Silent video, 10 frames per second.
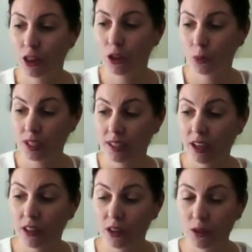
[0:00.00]
we
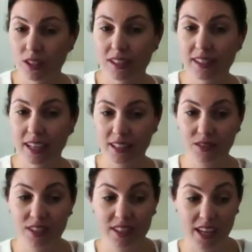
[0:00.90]
sell those in sets of
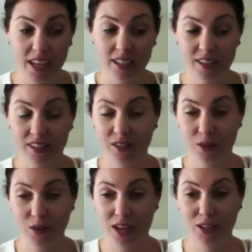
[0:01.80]
6, so
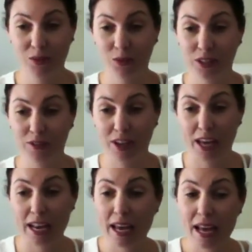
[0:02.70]
that's really fun.